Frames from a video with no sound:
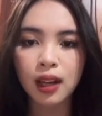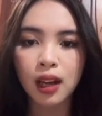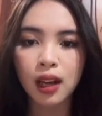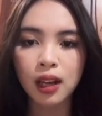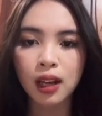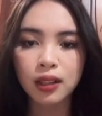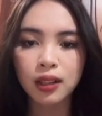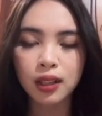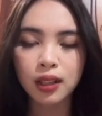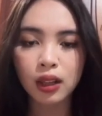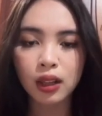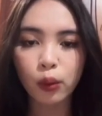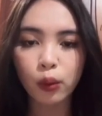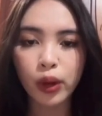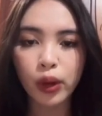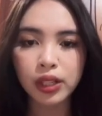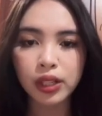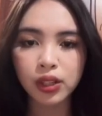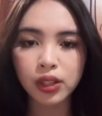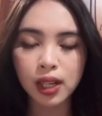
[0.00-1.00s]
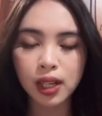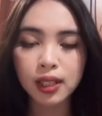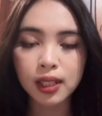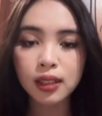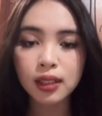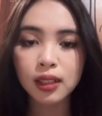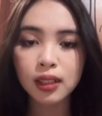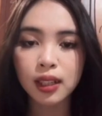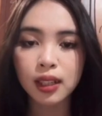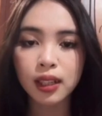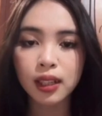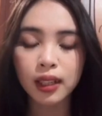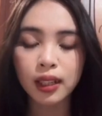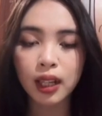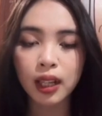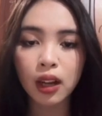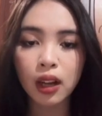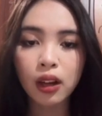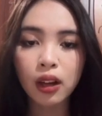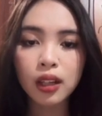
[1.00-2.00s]
situation, the
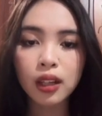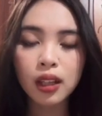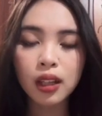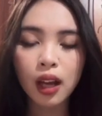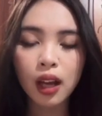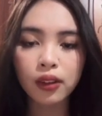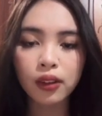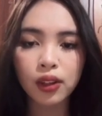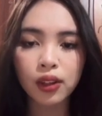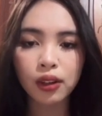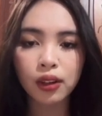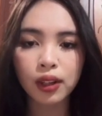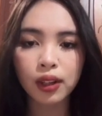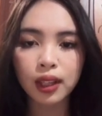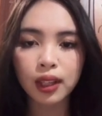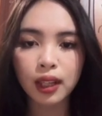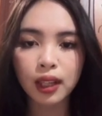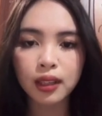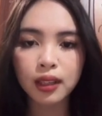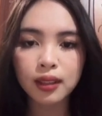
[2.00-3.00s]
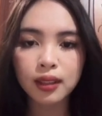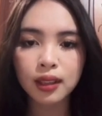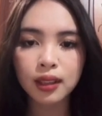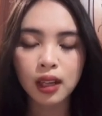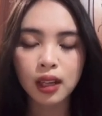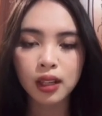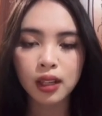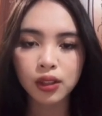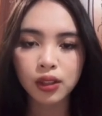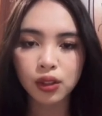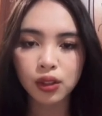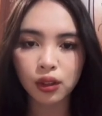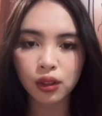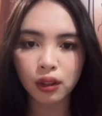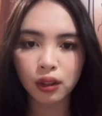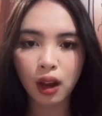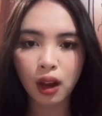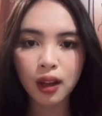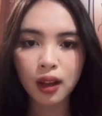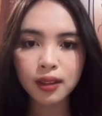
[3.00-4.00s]
local authorities should
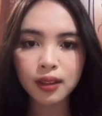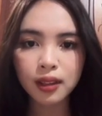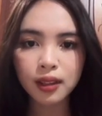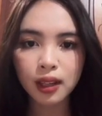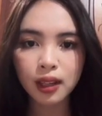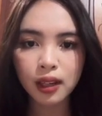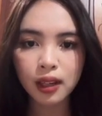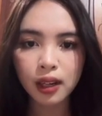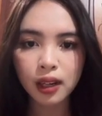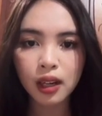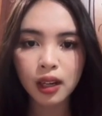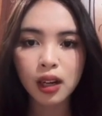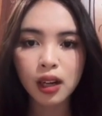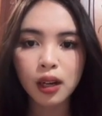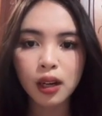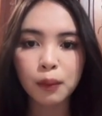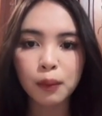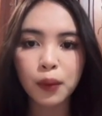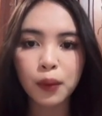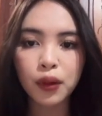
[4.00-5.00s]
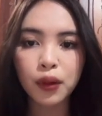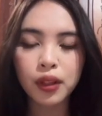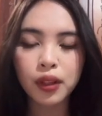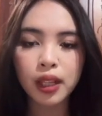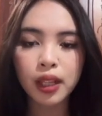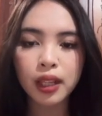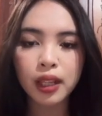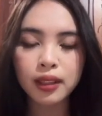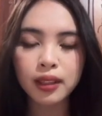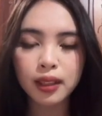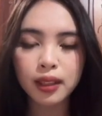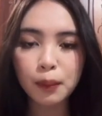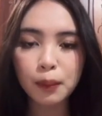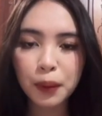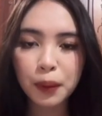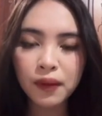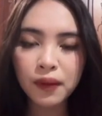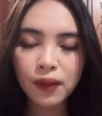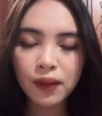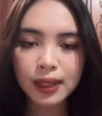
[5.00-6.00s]
consider building
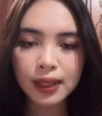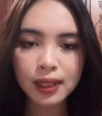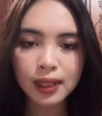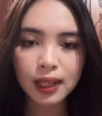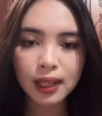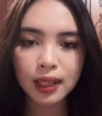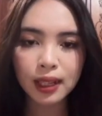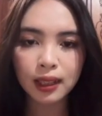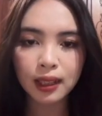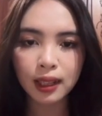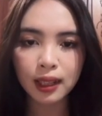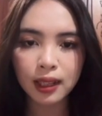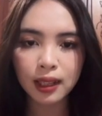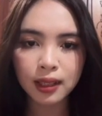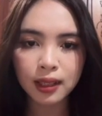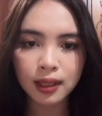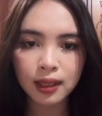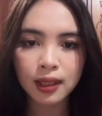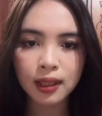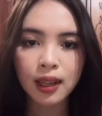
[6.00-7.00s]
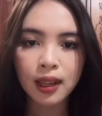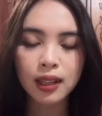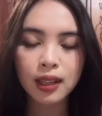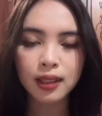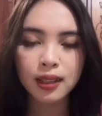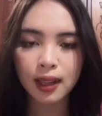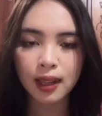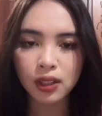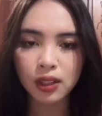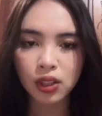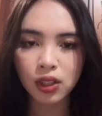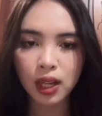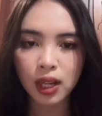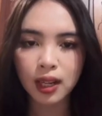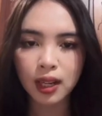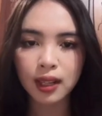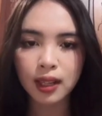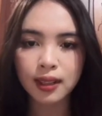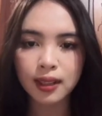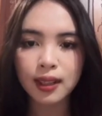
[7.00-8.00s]
simple facilities such
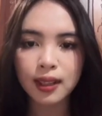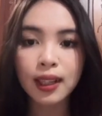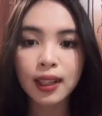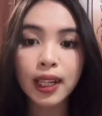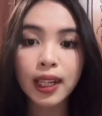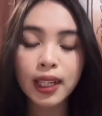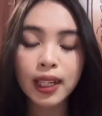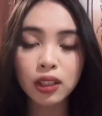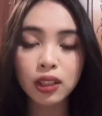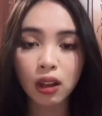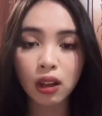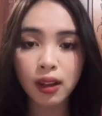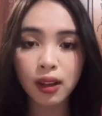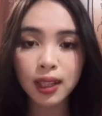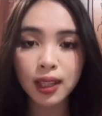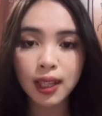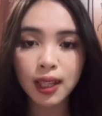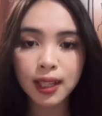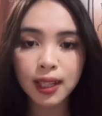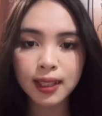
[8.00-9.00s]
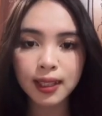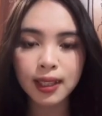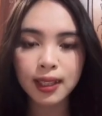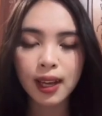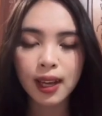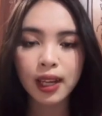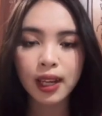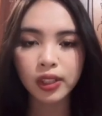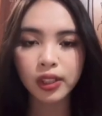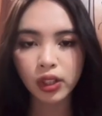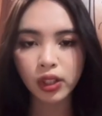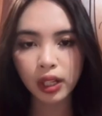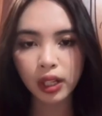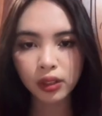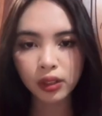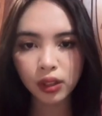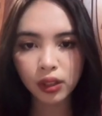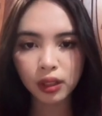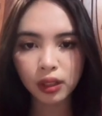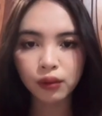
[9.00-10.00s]
as clean toilets,
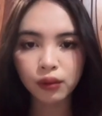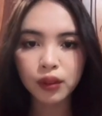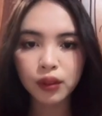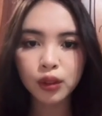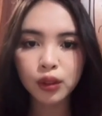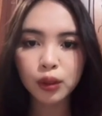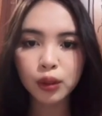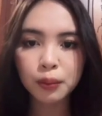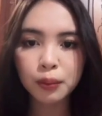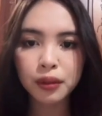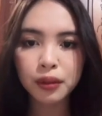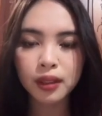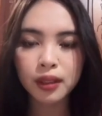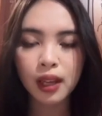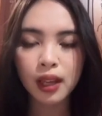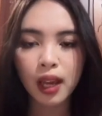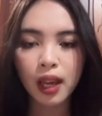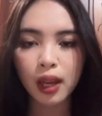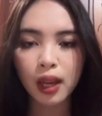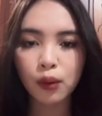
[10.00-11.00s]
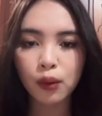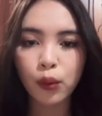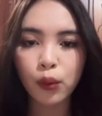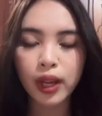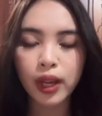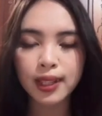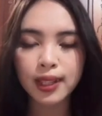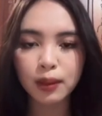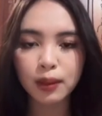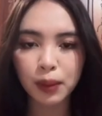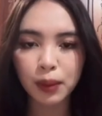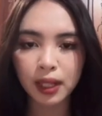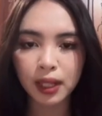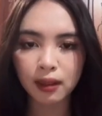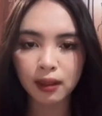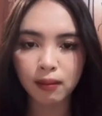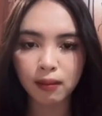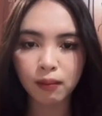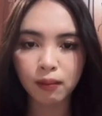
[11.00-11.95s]
changing rooms, and waste bin.